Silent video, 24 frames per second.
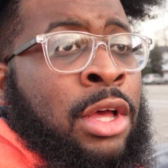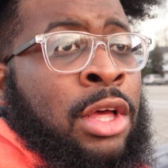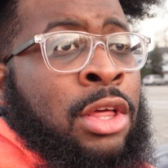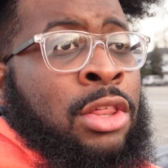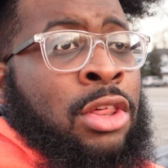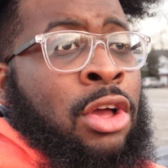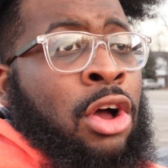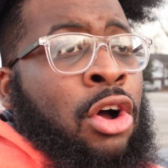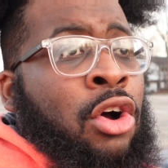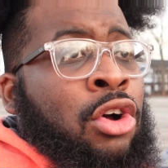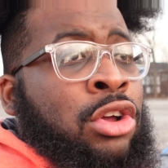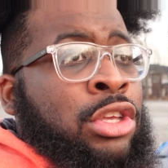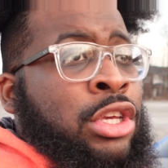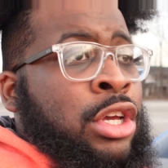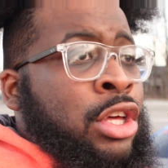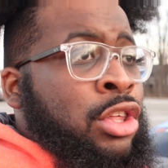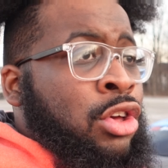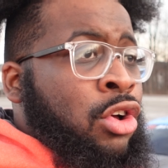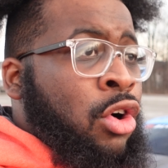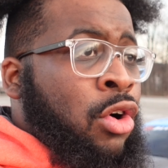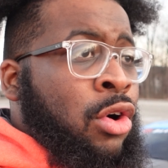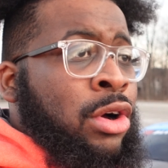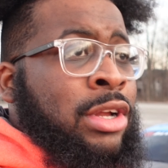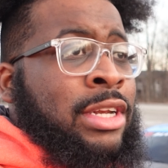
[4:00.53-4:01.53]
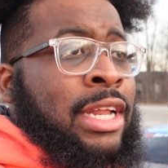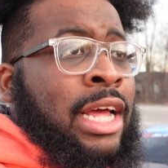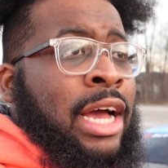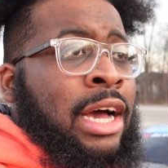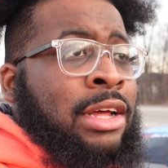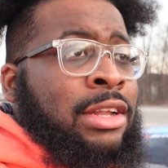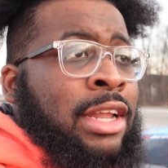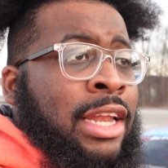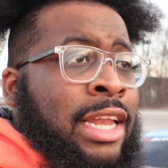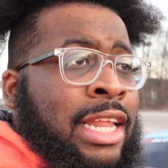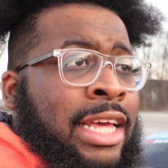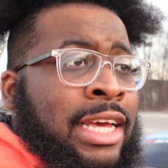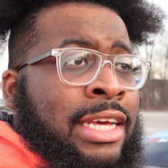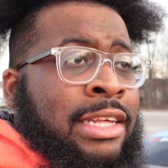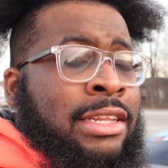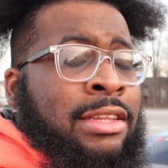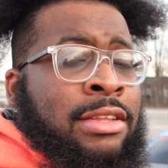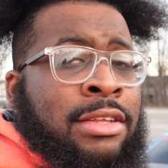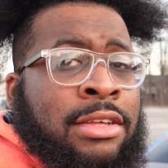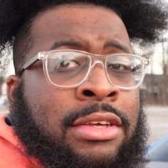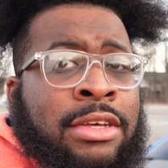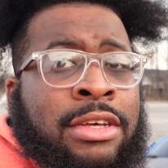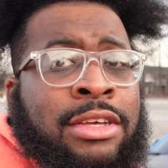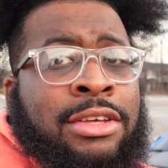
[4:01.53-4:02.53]
So just going down the
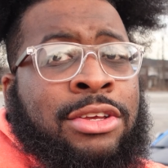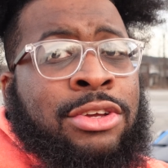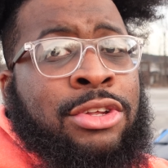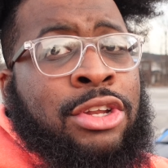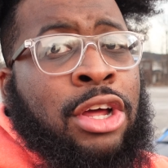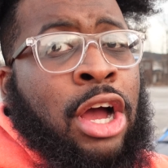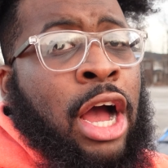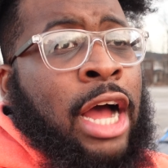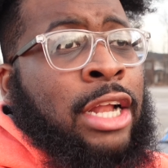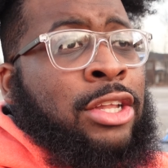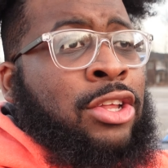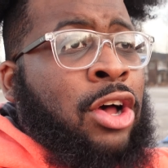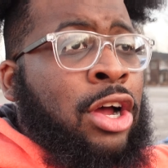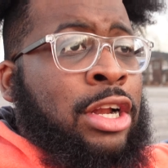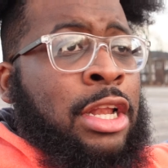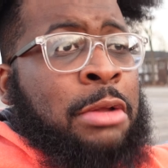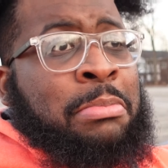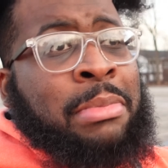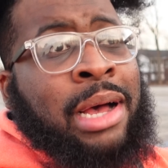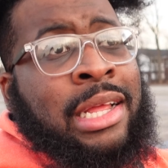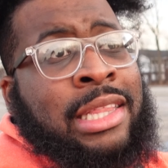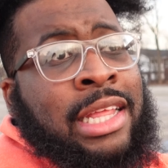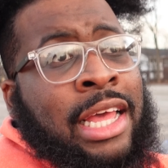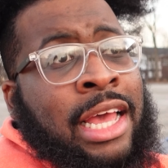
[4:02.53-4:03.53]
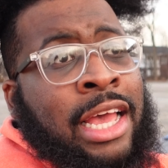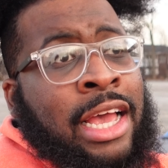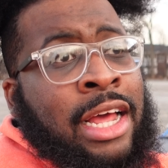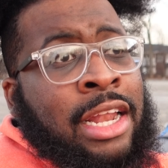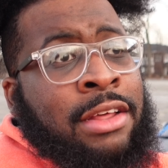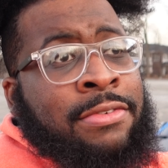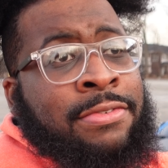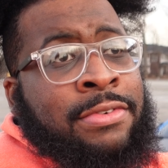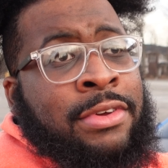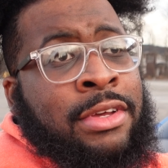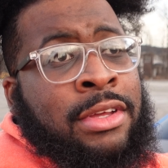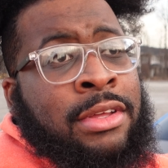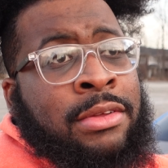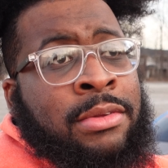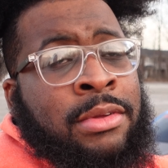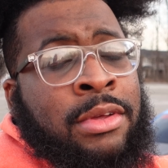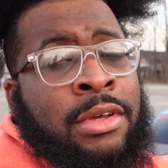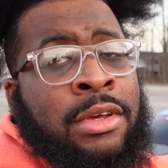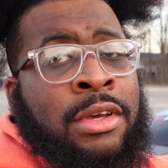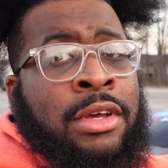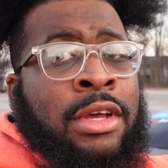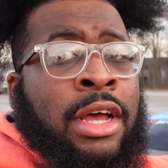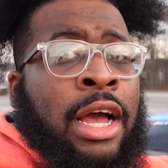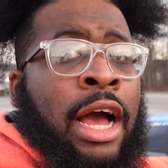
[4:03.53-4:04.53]
list, you know, I talked about the Hellephant,
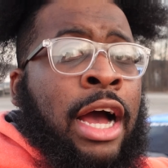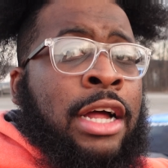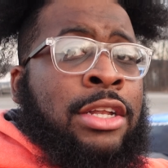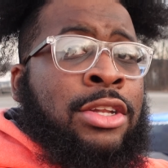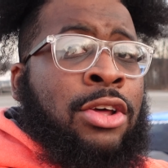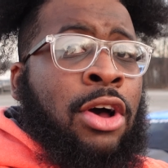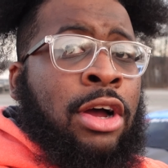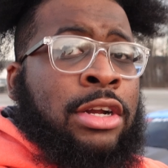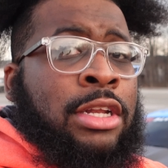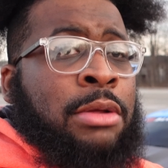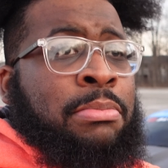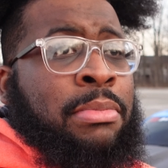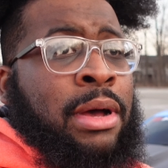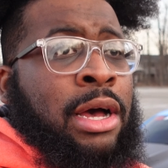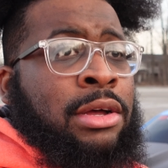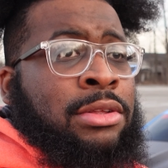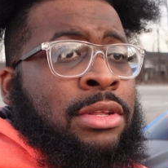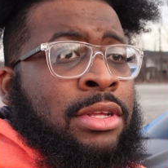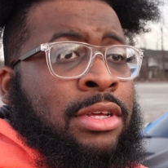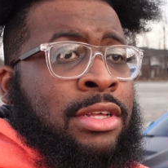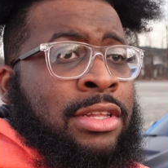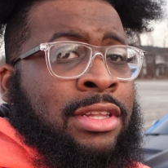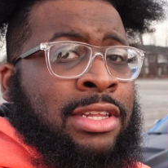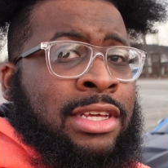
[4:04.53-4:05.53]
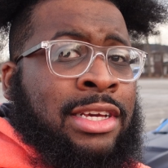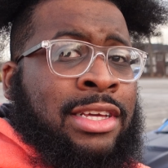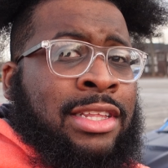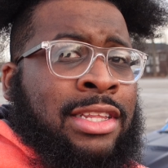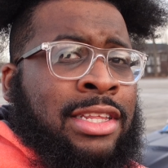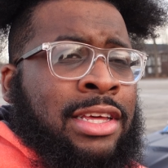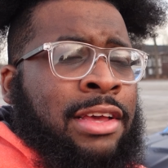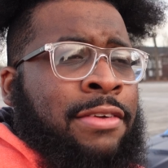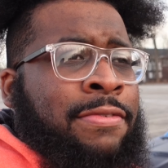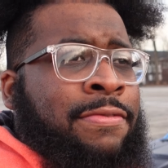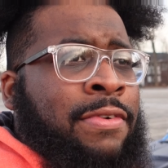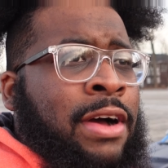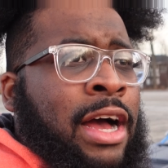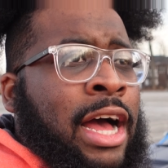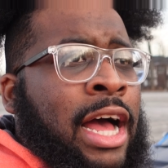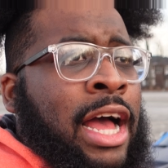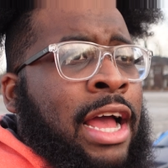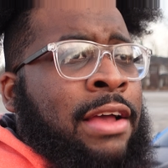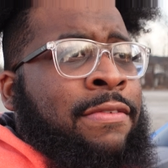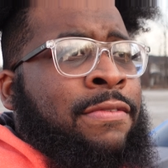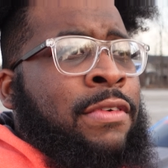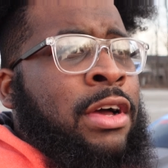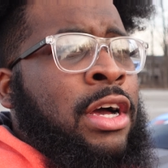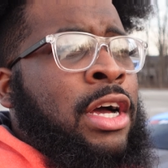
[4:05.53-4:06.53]
I talked about the
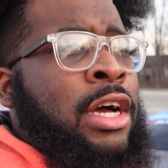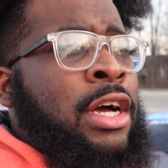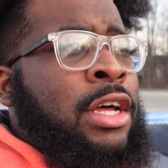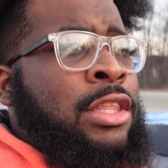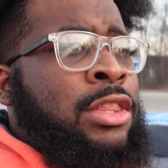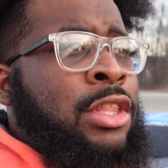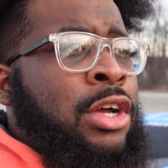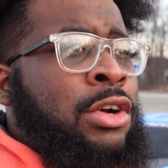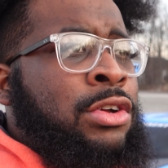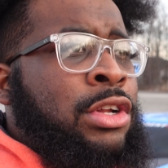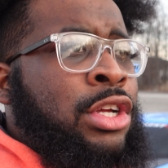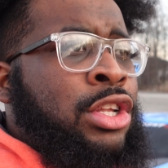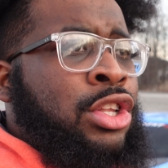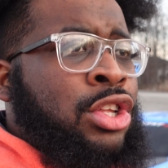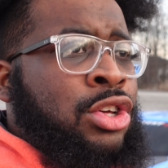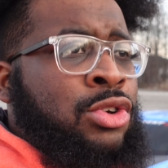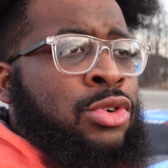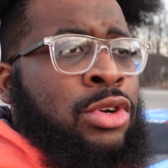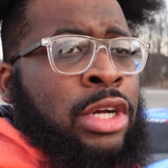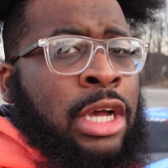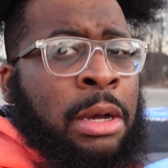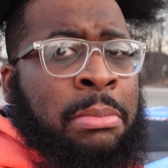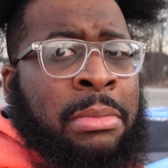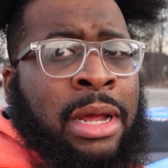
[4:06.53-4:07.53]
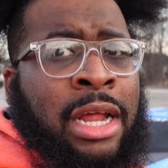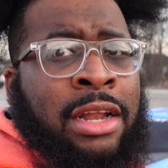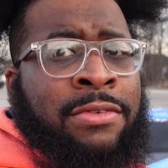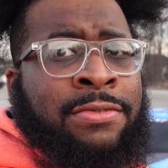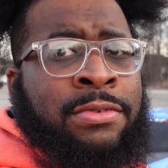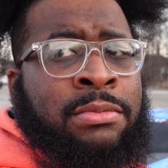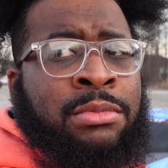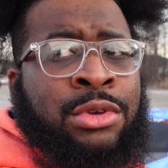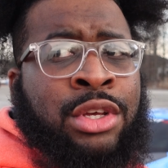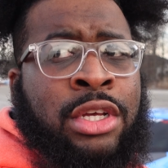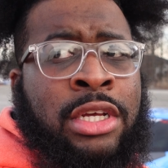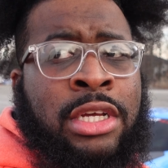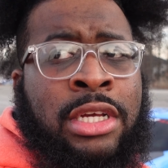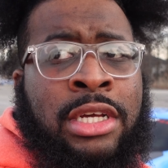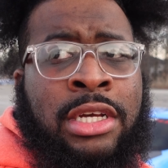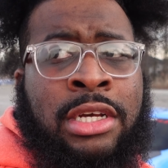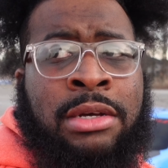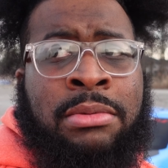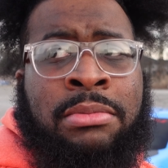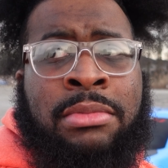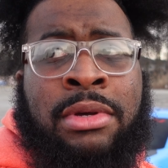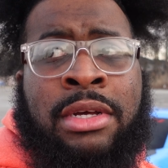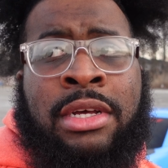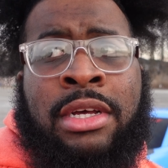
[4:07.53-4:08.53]
ZZ532 coming out from
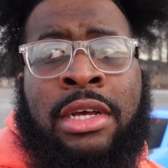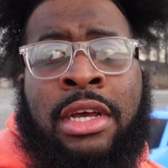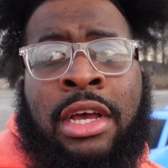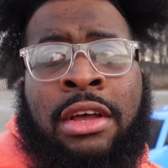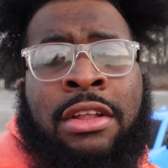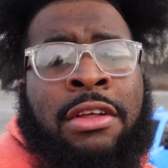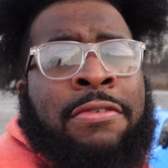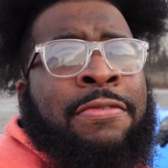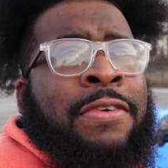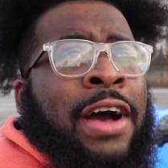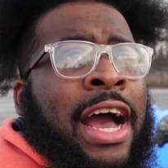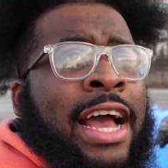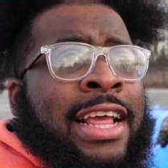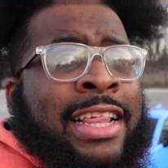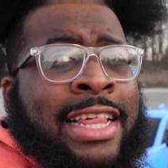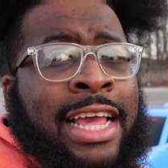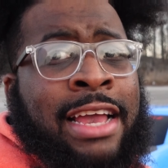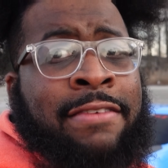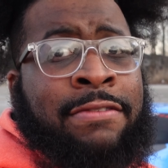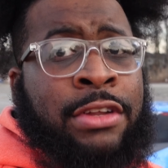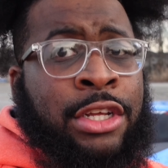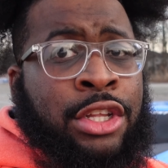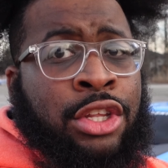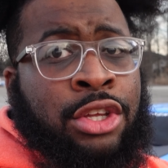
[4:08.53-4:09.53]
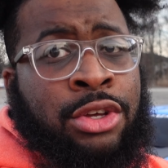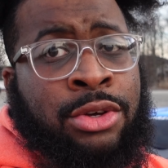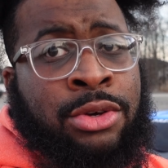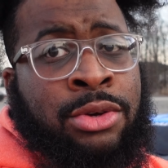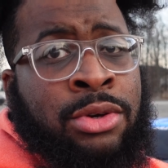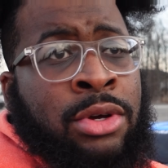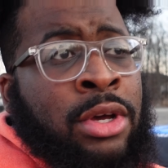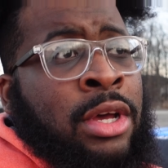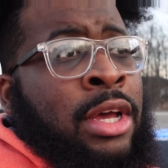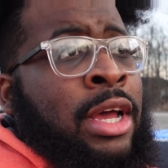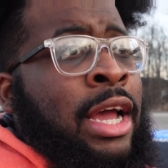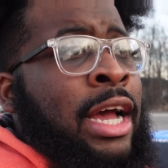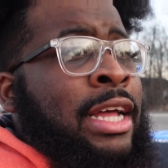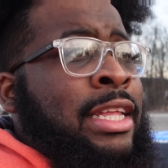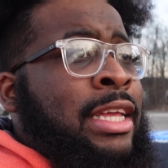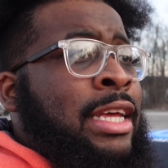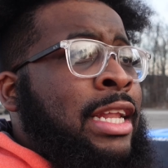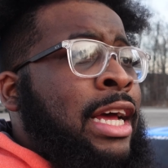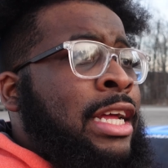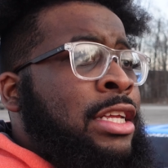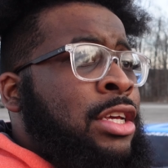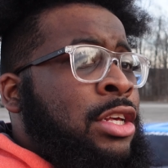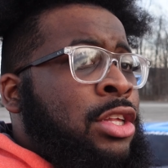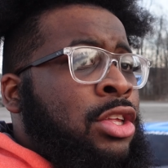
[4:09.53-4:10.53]
GM, the 572, and
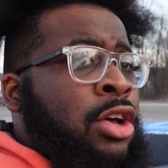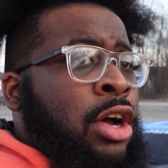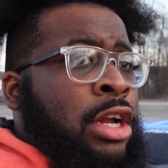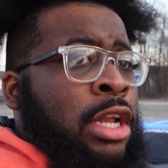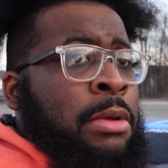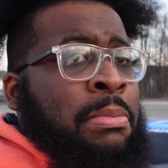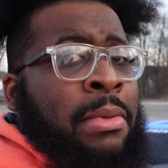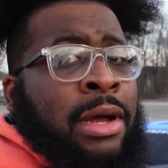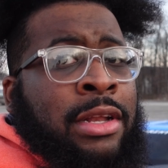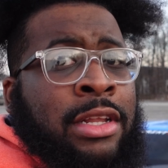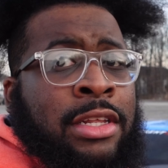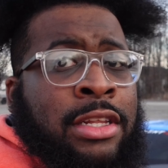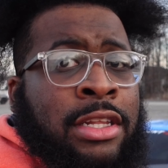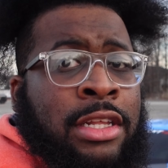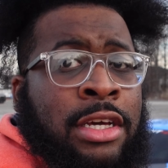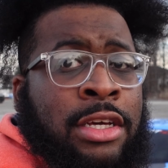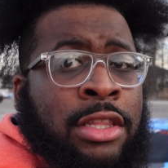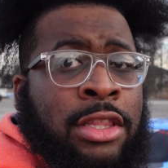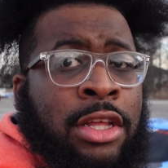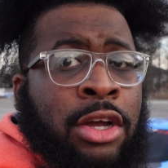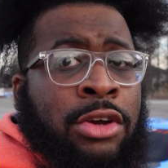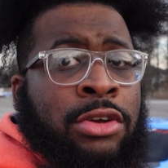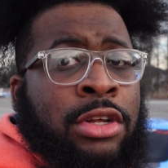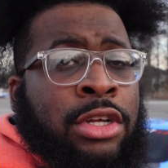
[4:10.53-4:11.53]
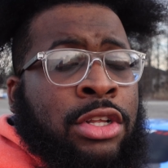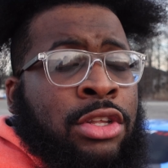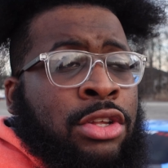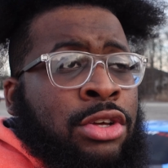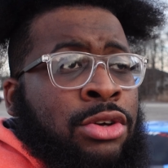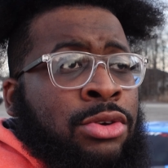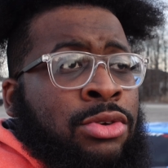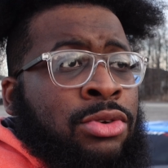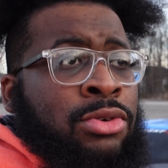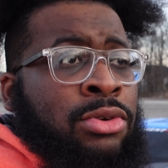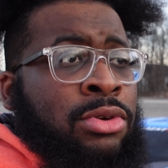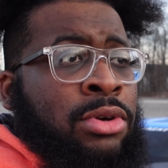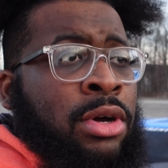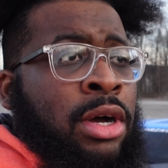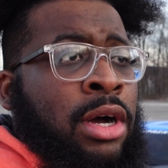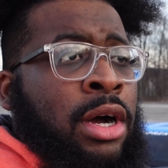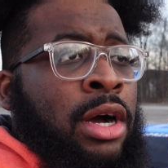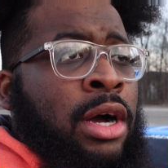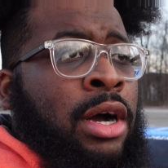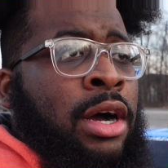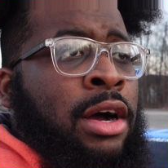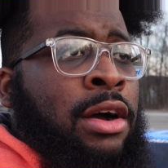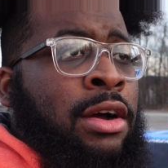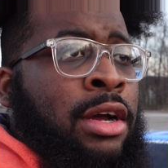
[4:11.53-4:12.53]
then I just talked about the 632
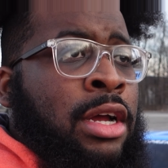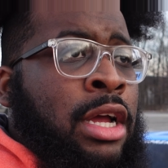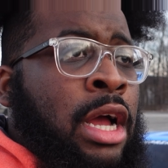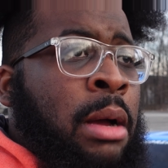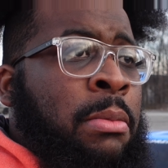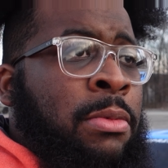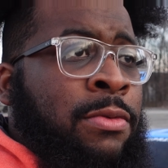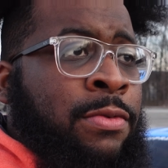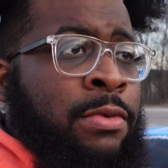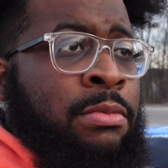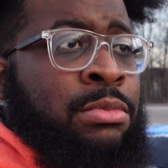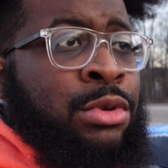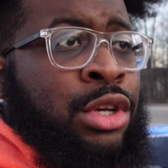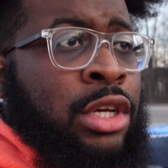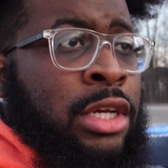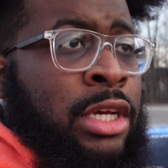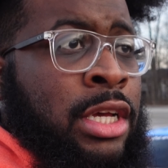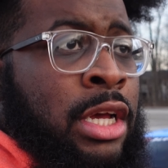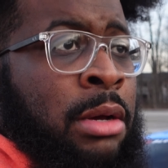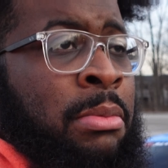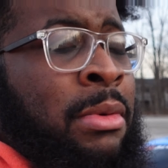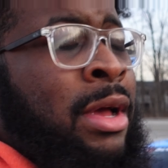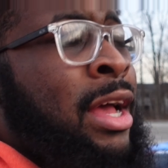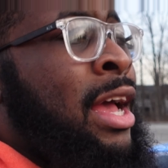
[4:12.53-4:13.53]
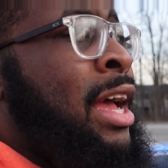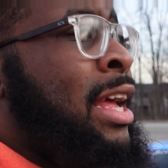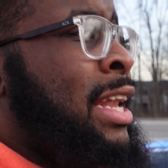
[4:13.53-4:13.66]
coming from GM.